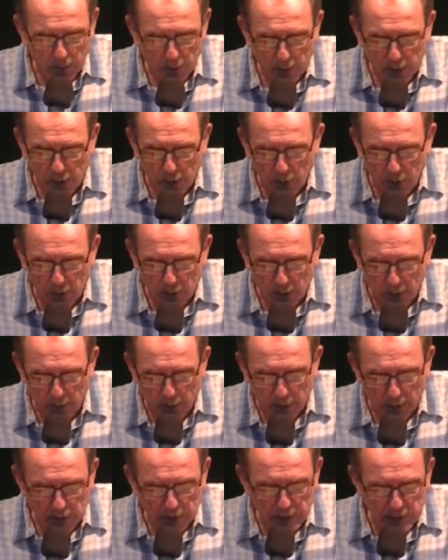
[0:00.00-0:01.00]
when we go to the
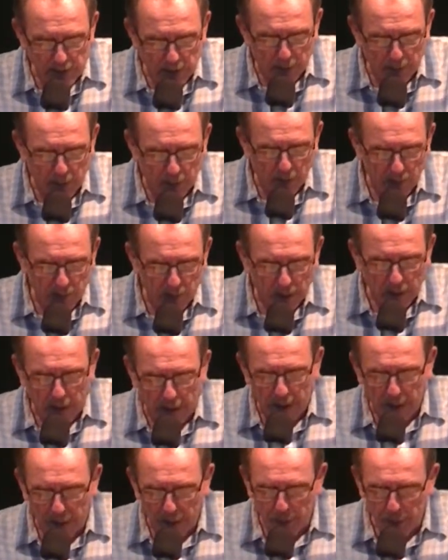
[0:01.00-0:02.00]
marriage supper of the
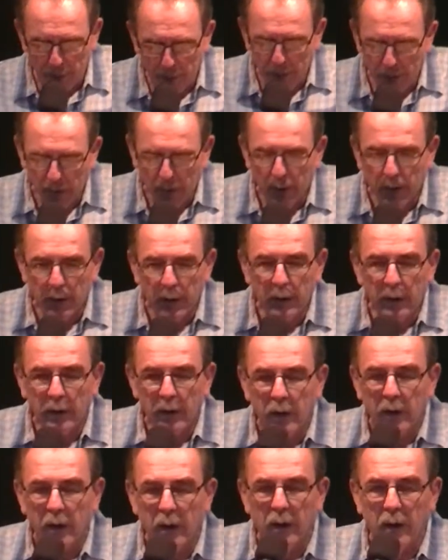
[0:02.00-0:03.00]
Lamb,
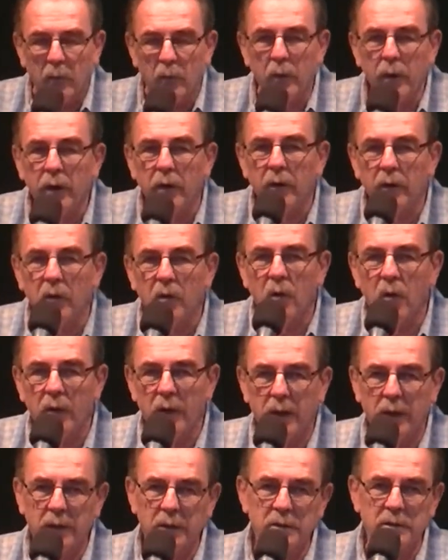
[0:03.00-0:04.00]
uh, we are
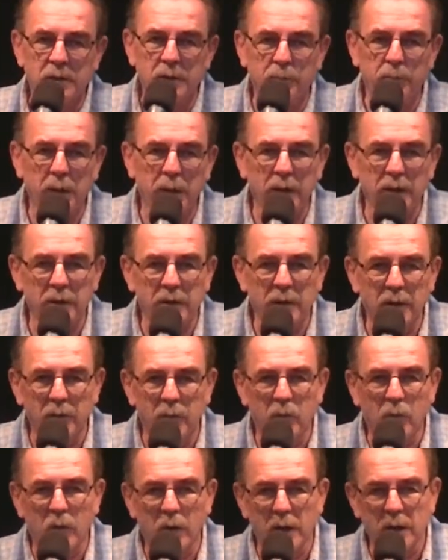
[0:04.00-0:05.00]
going to be the
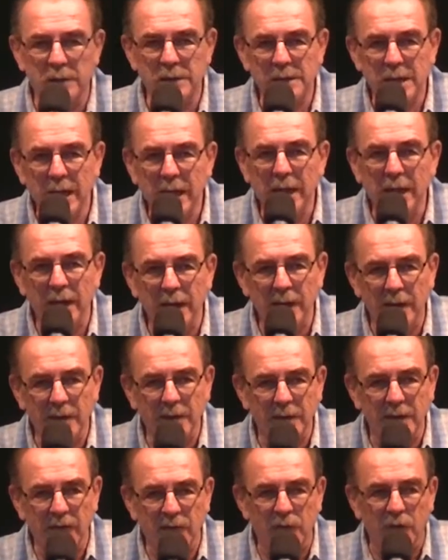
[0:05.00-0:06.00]
ones
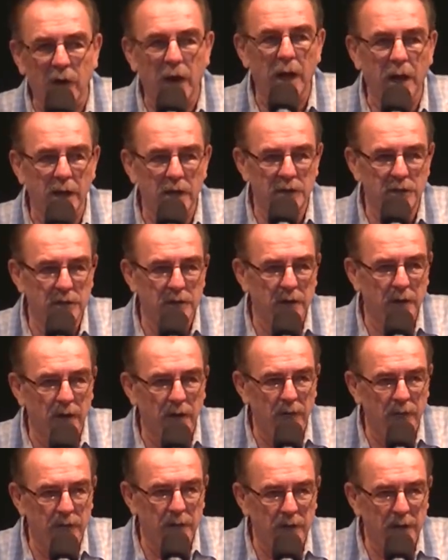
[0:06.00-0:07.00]
eating the flesh
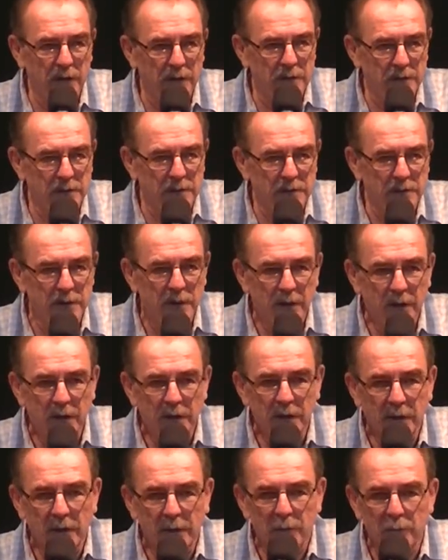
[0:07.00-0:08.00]
of these
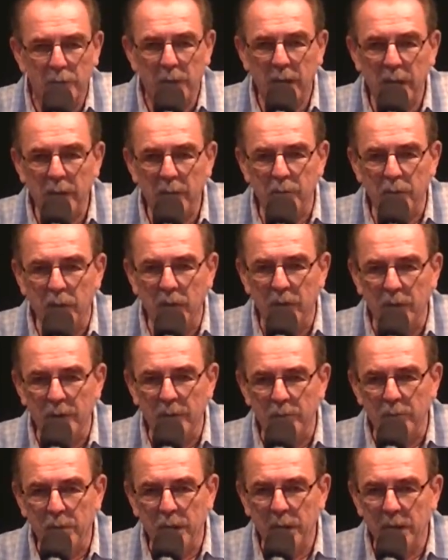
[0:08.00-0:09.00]
people
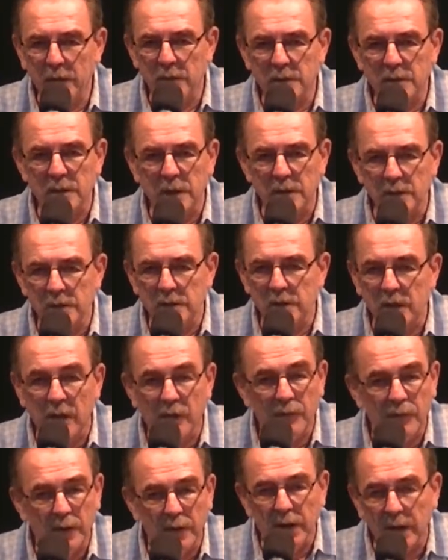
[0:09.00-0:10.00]
and beasts and
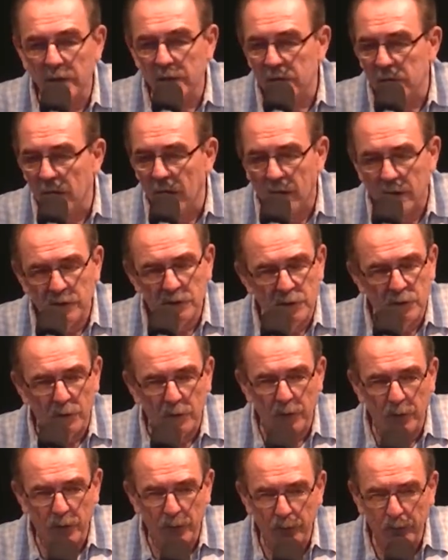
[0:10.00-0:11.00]
stuff, and that's not
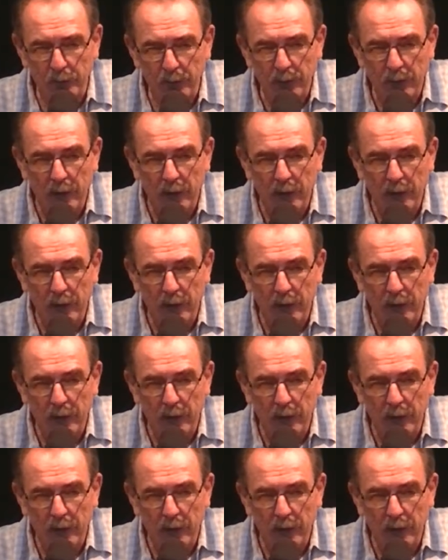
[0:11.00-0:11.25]
true.